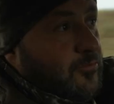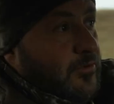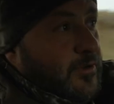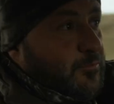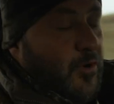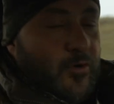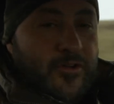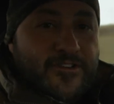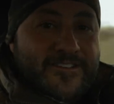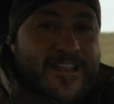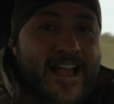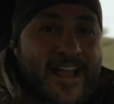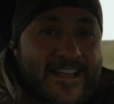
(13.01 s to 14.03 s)
When a hunter
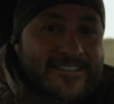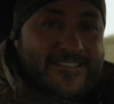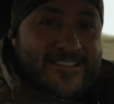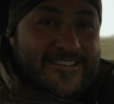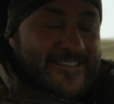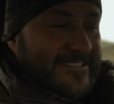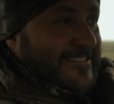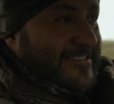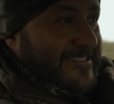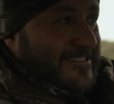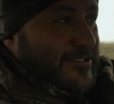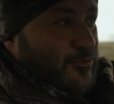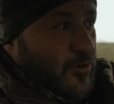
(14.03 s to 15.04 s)
dies,
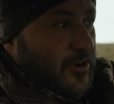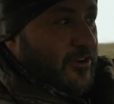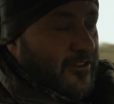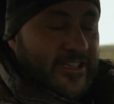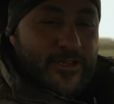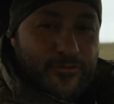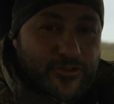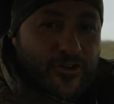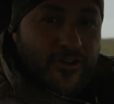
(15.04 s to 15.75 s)
this is where he would